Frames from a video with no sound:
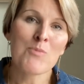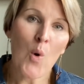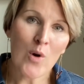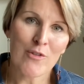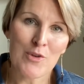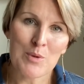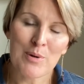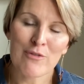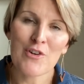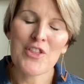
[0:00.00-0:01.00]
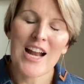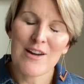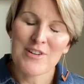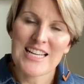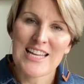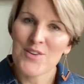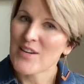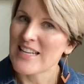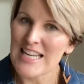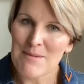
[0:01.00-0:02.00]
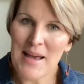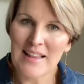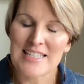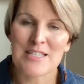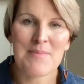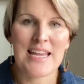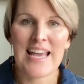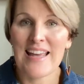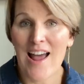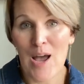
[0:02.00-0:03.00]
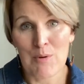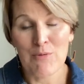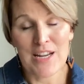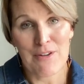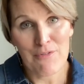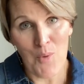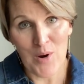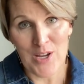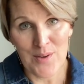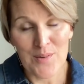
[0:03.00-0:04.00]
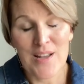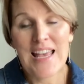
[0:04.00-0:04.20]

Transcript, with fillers: Or if you would prefer that I read it, you can email it to me and I will read it for you.